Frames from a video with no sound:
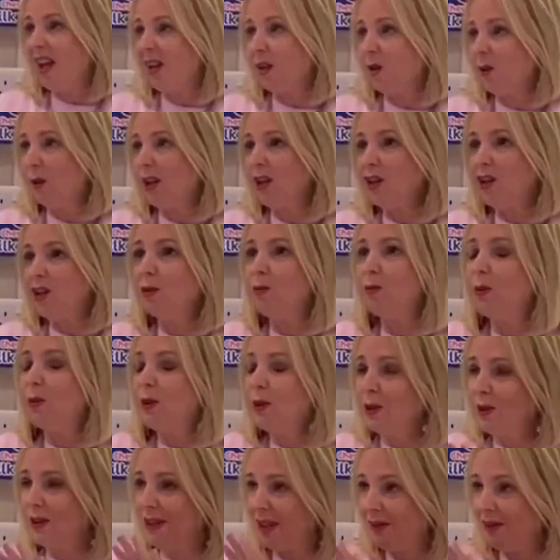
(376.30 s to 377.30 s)
...that
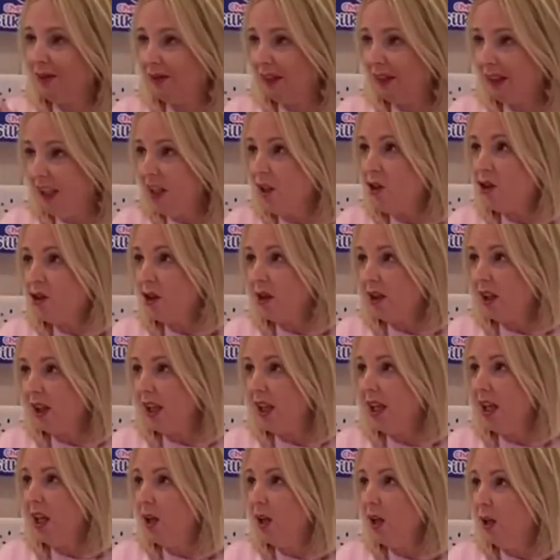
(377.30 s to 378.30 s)
question because I've
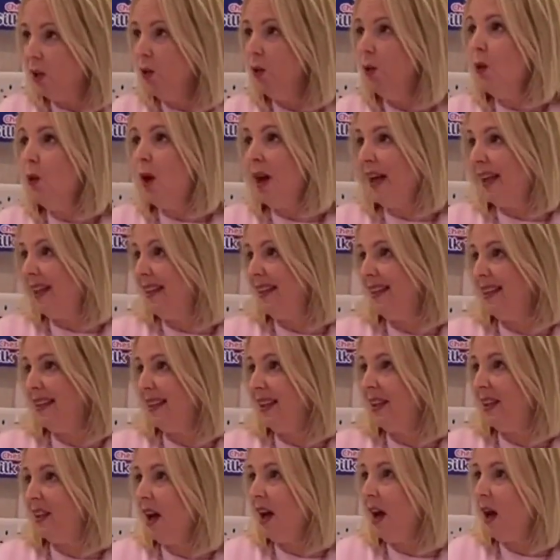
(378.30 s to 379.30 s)
literally no
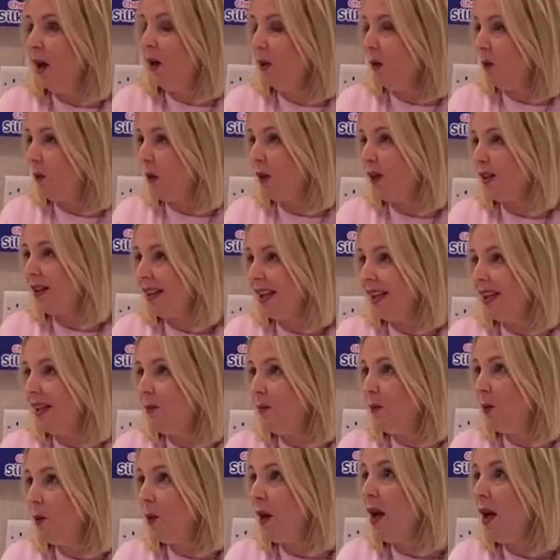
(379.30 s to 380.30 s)
idea how it works
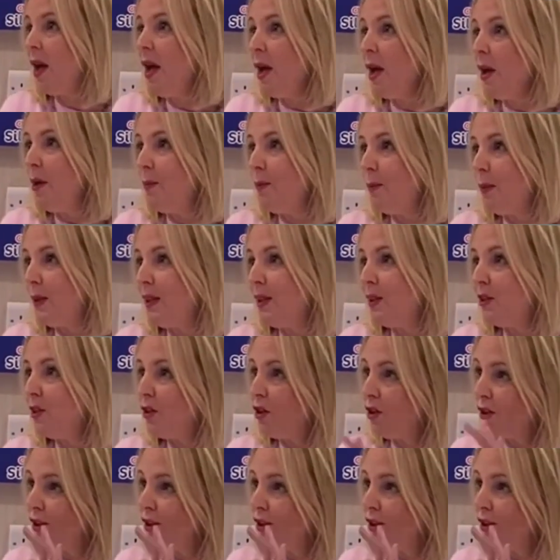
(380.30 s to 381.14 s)
anymore. That